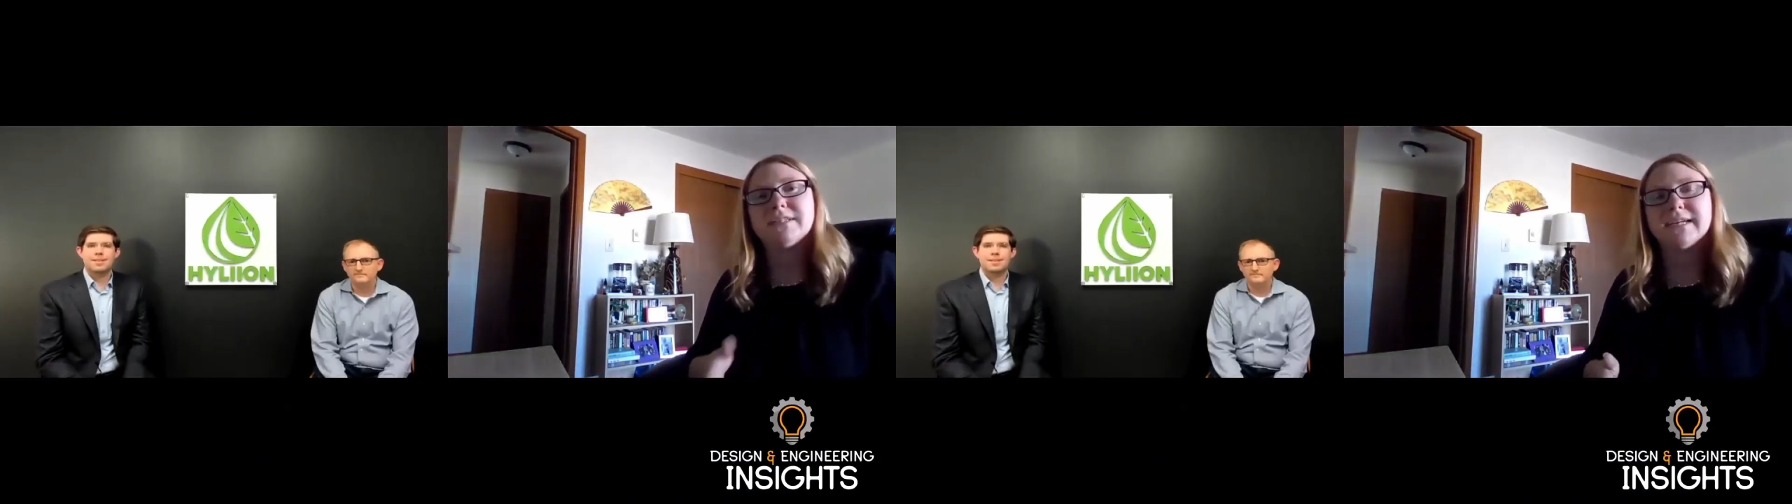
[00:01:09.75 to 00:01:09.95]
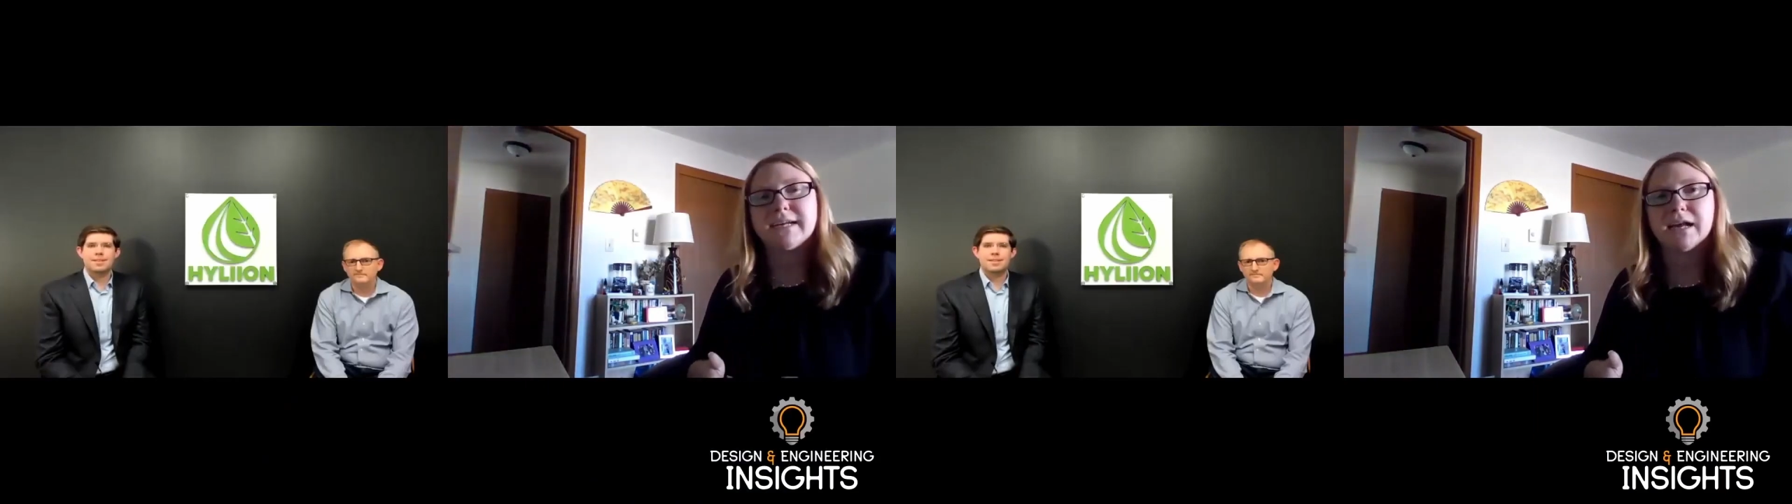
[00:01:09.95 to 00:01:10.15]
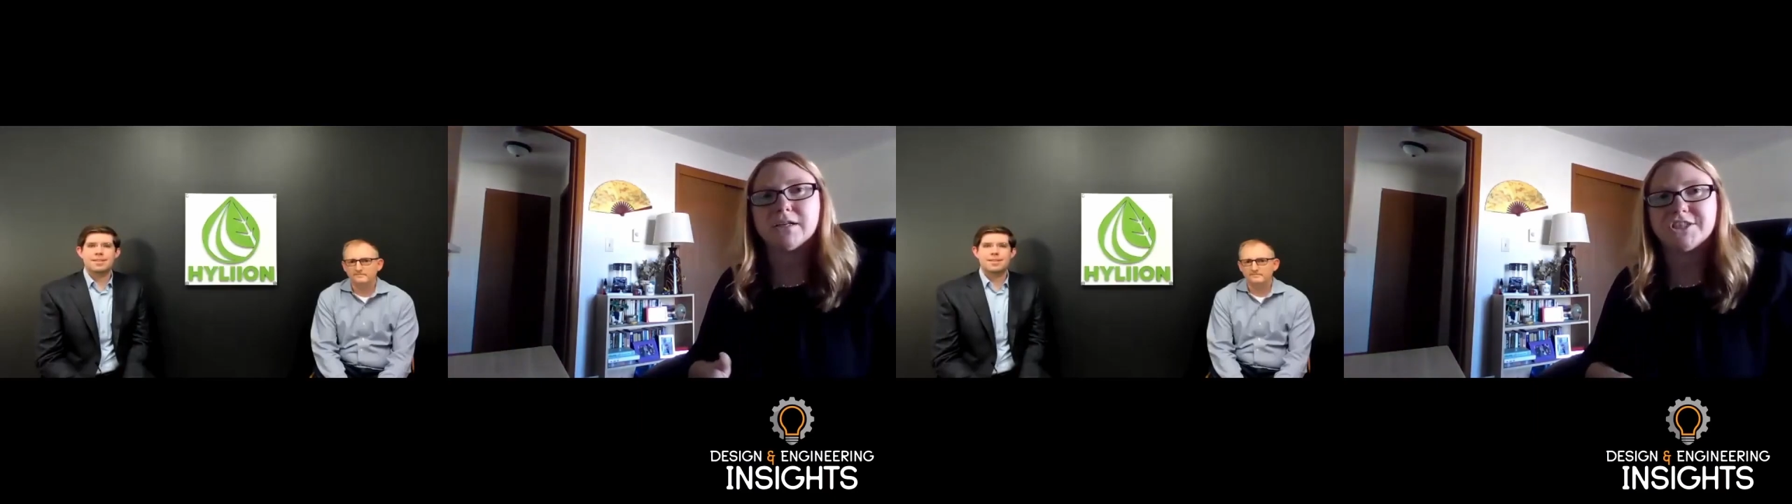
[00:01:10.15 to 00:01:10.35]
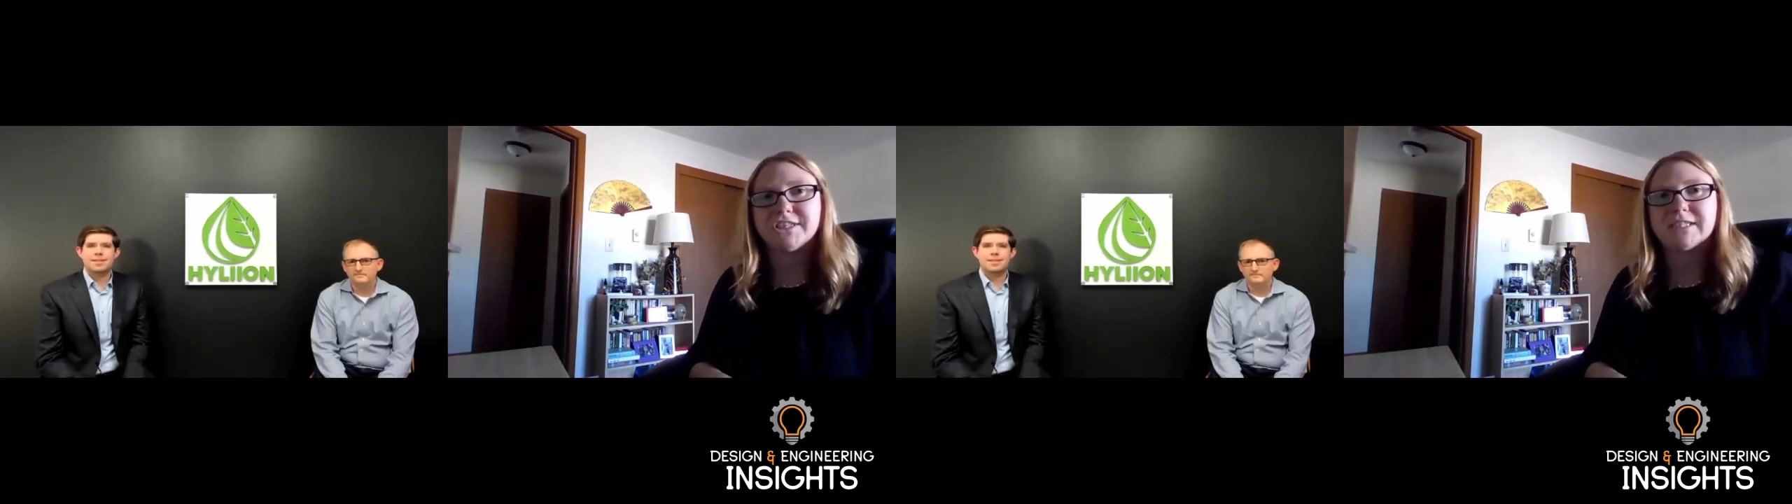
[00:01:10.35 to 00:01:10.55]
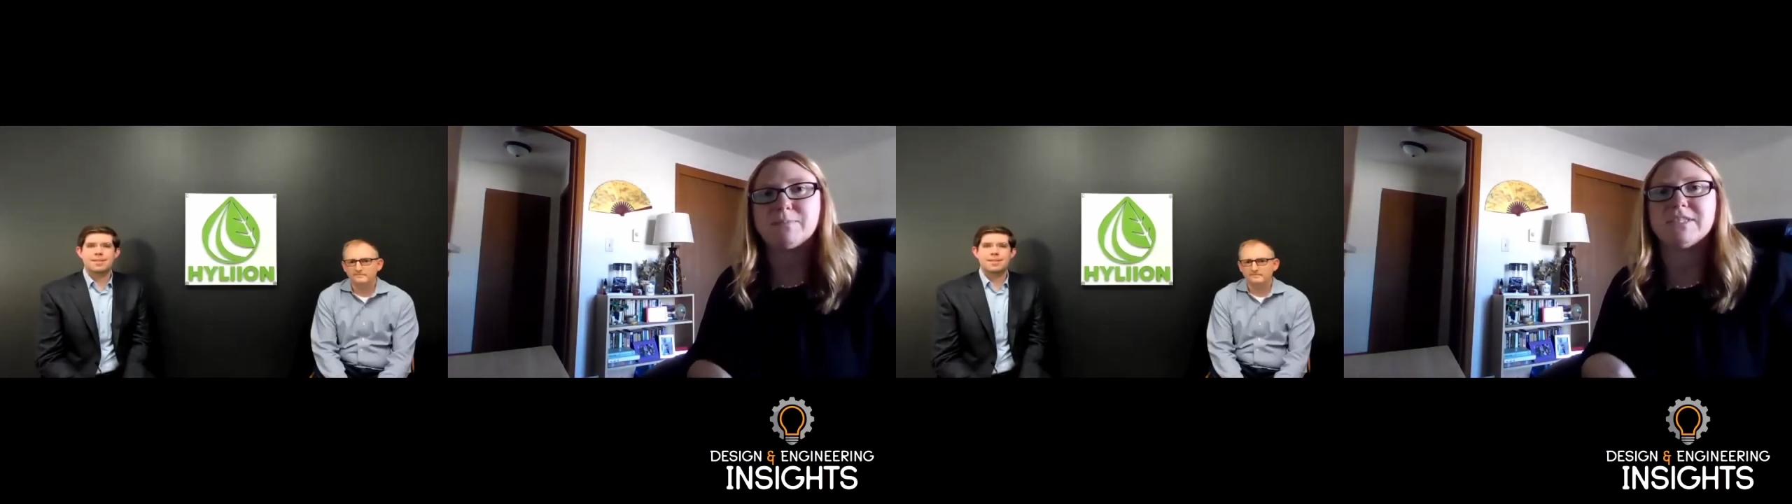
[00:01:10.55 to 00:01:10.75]

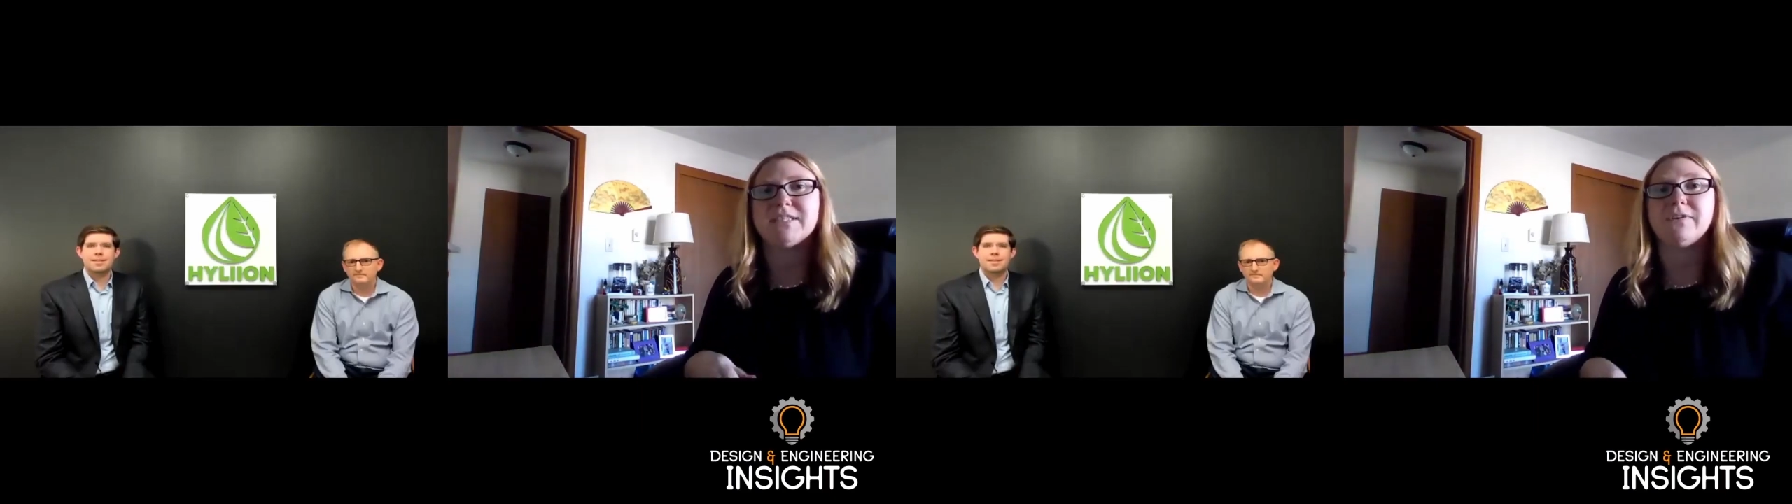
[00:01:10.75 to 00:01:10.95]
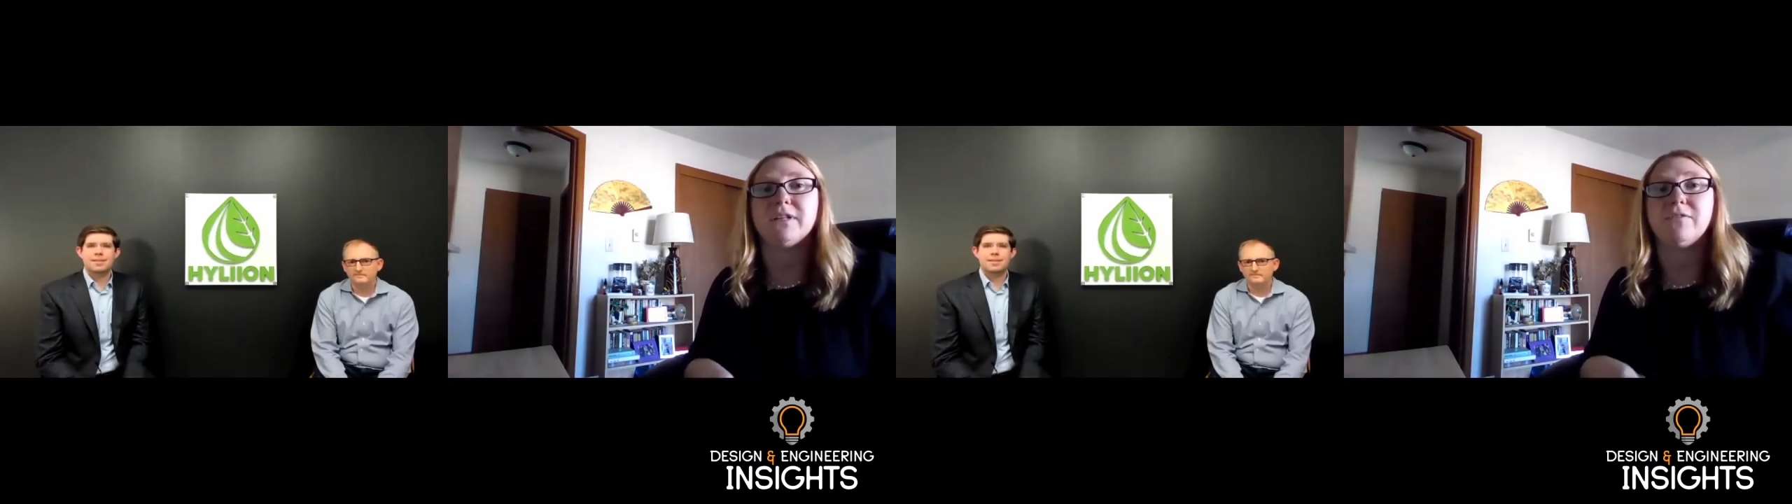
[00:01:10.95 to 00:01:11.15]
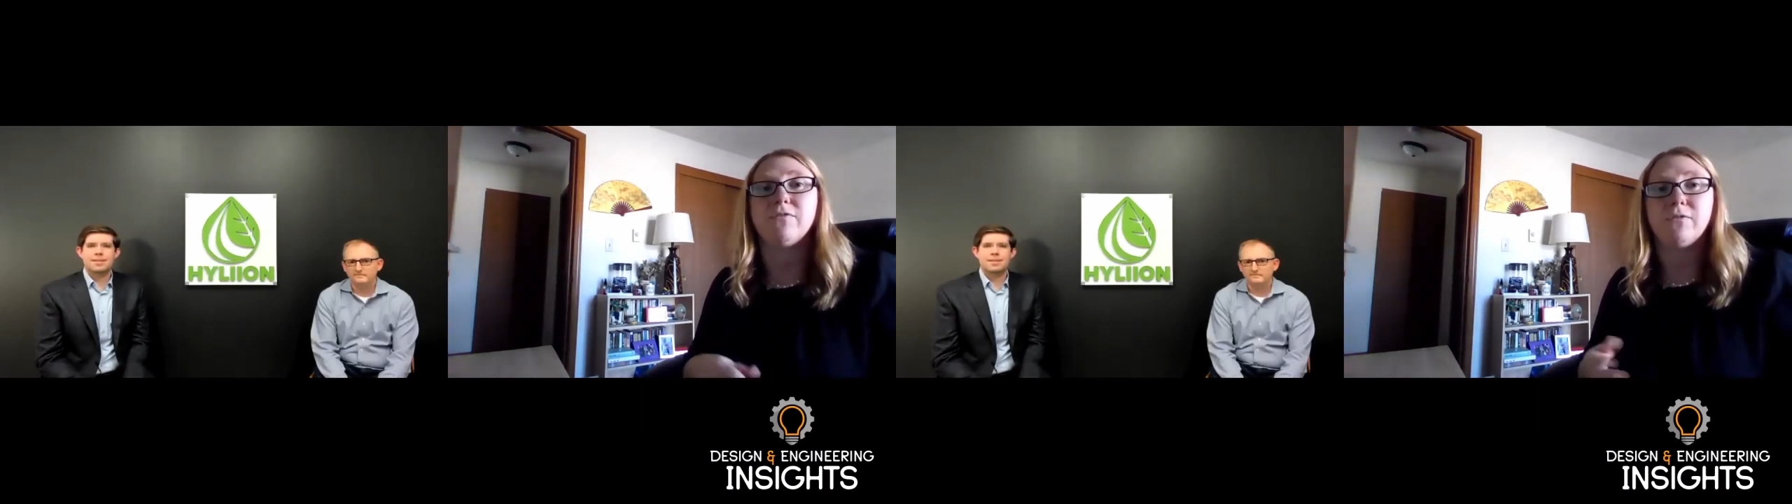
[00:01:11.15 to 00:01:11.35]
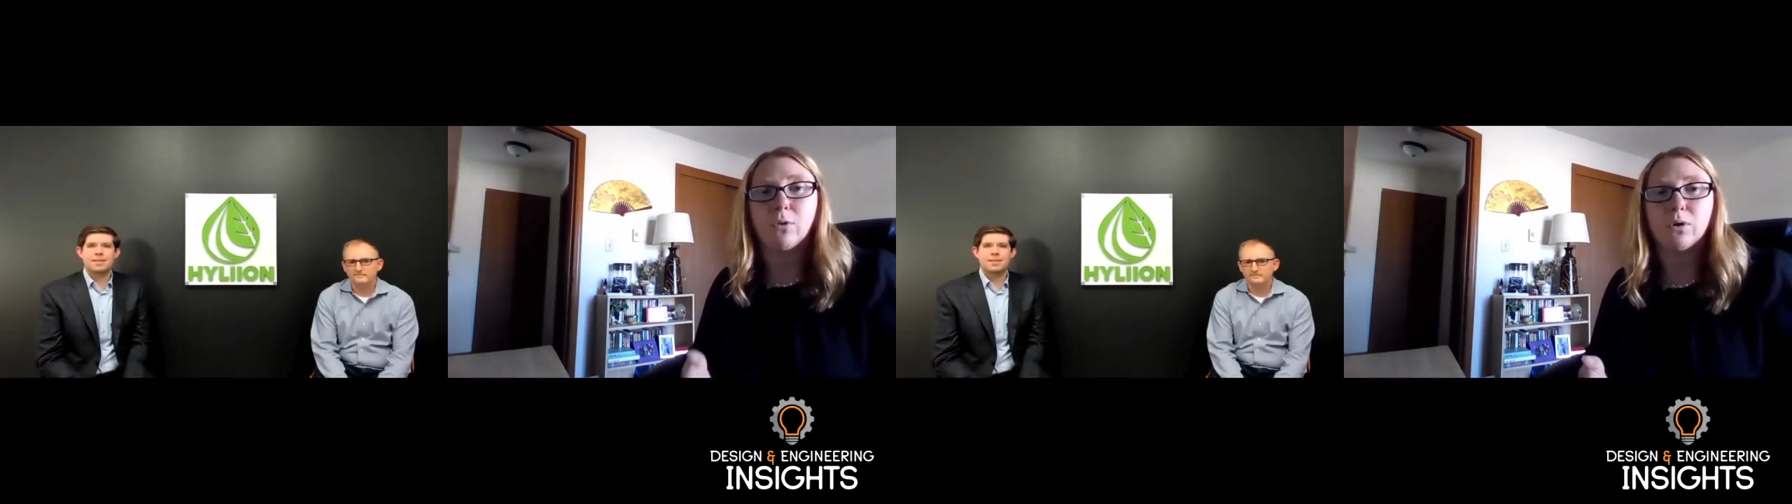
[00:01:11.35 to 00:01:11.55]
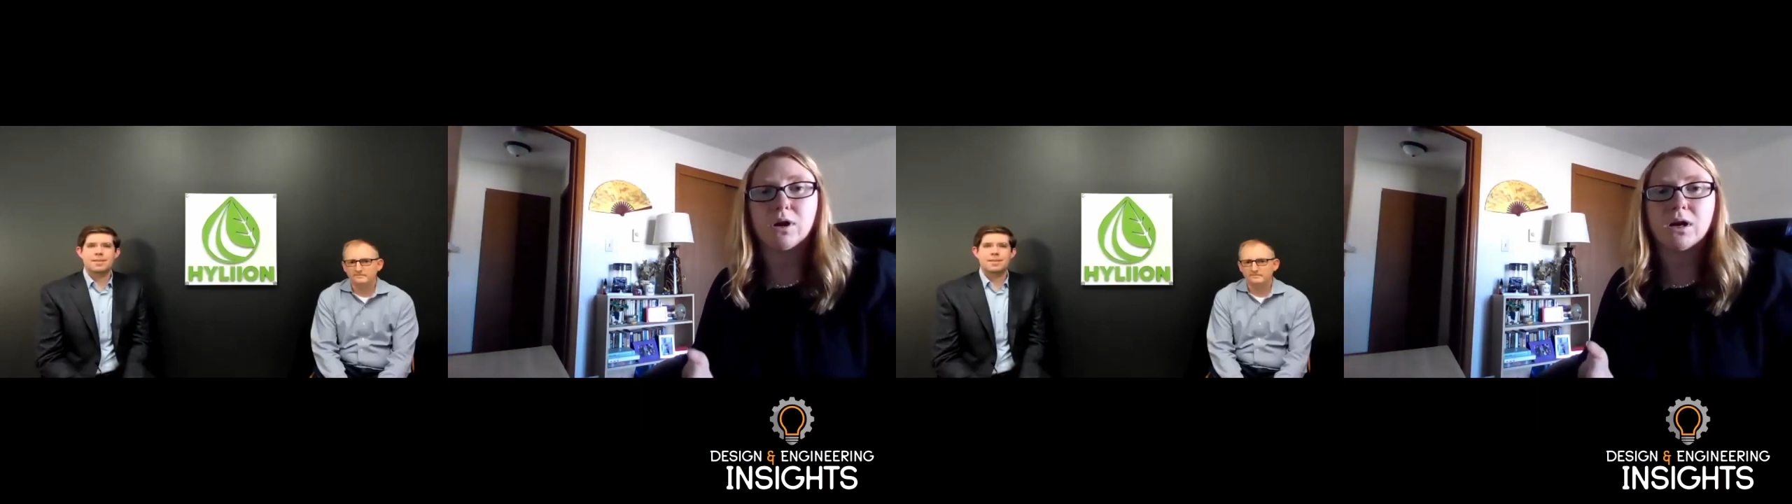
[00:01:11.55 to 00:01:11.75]
technology specifically
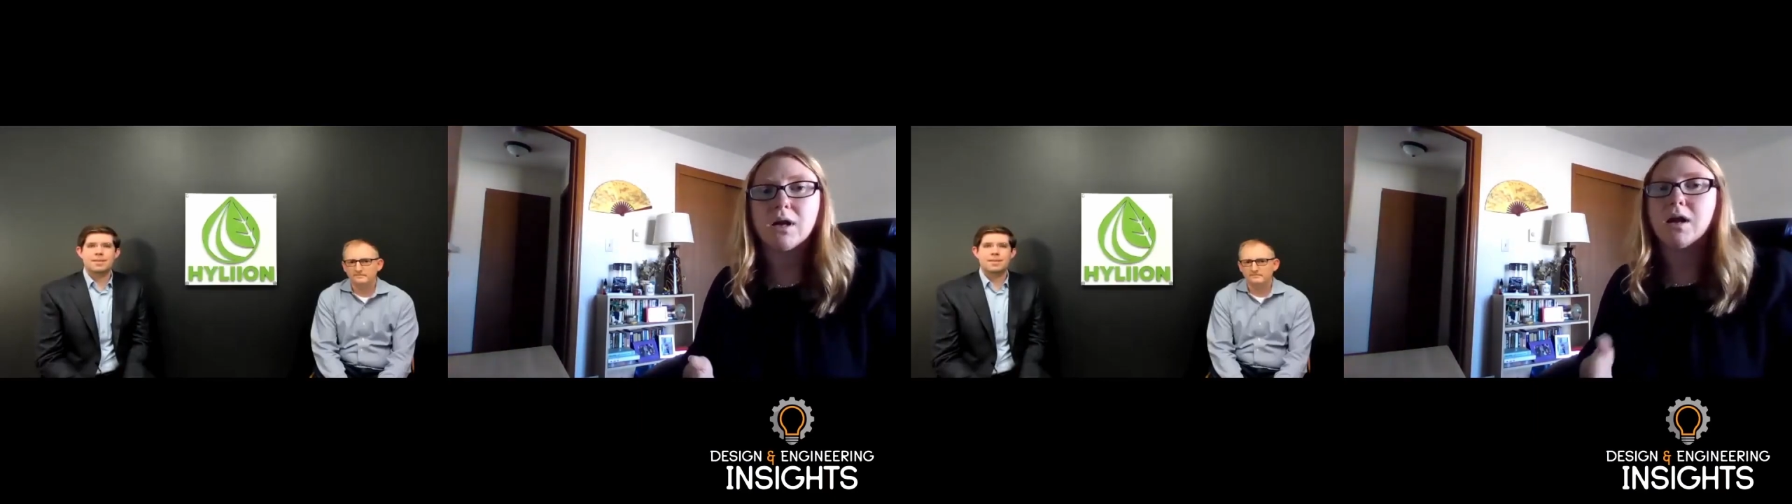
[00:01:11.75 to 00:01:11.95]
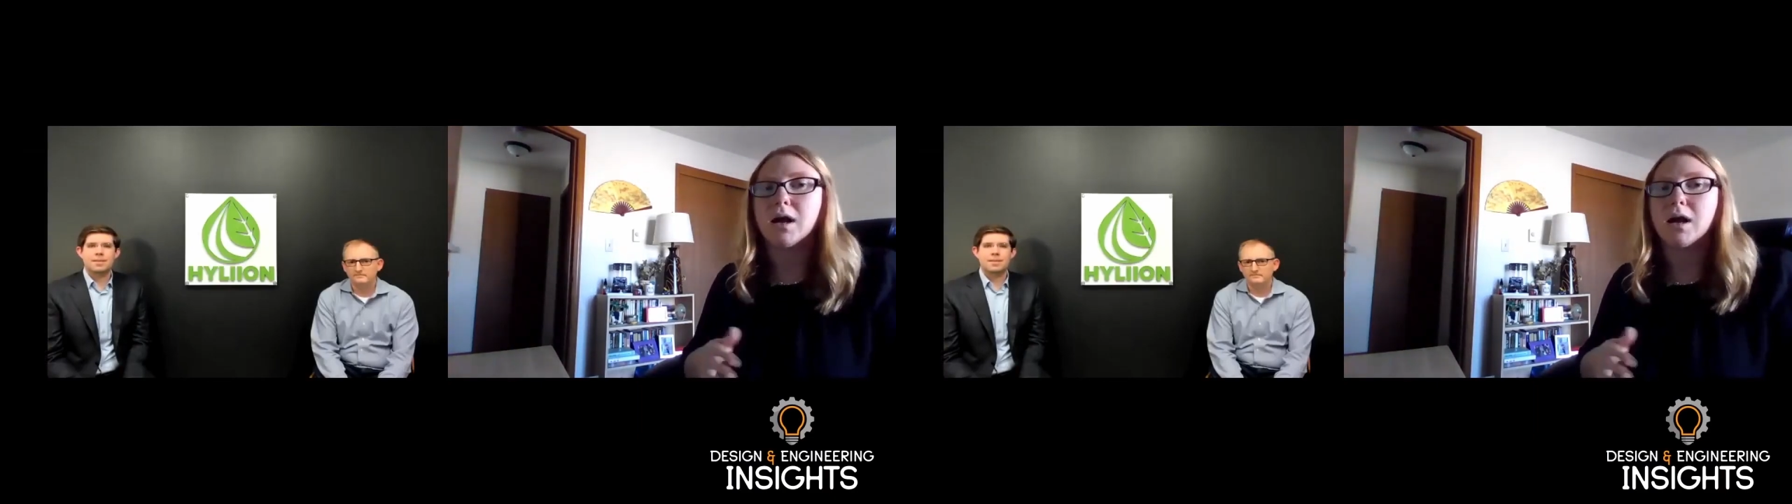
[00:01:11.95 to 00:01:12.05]
for